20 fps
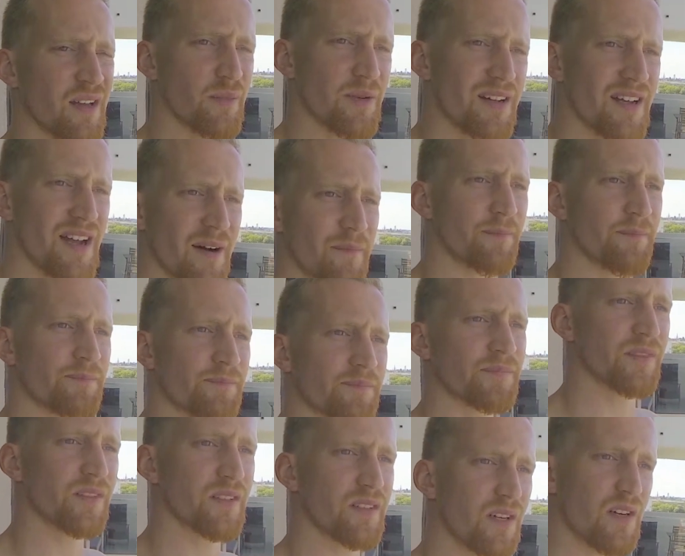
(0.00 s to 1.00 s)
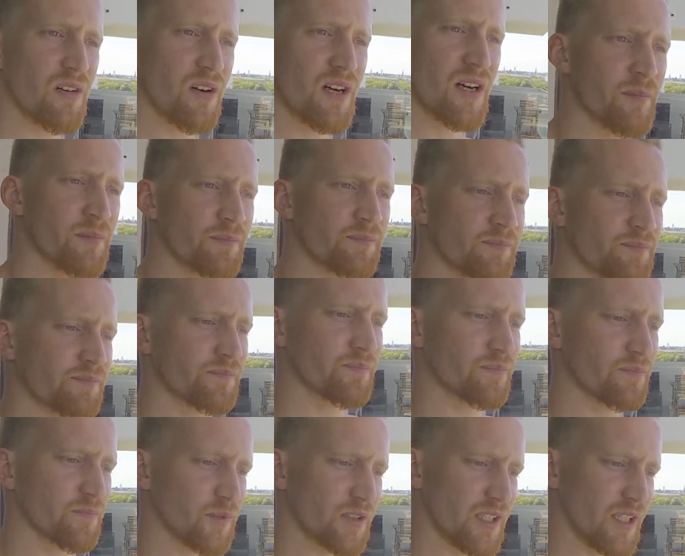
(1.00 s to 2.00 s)
But yeah, so
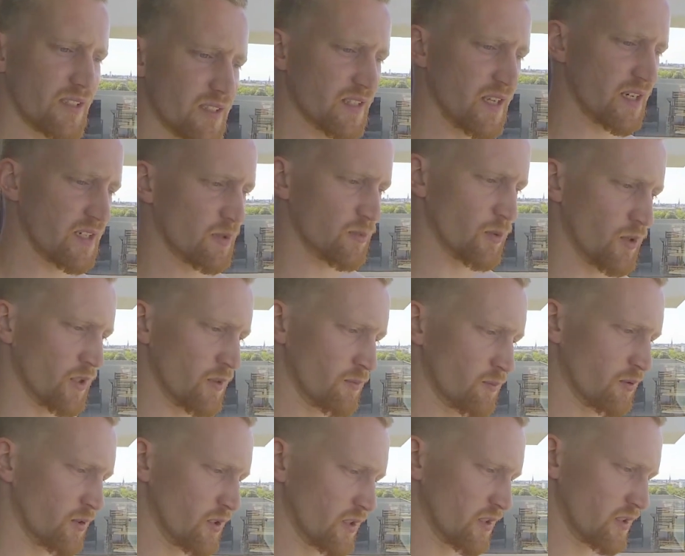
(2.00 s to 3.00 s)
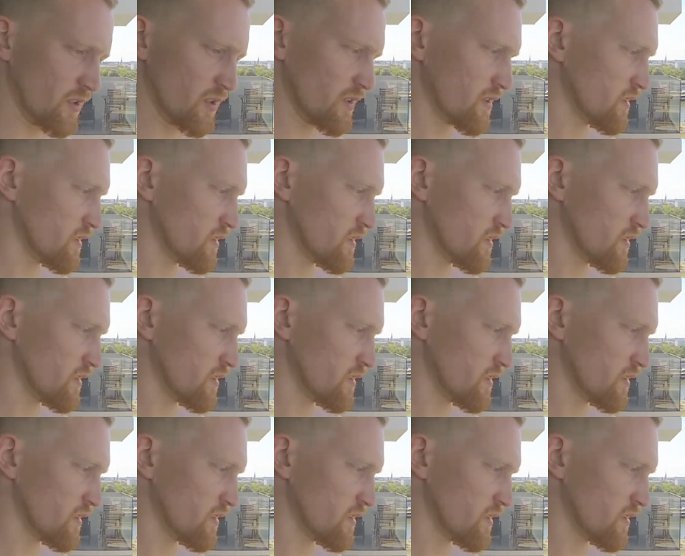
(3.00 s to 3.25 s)
with that said, it's been pretty good.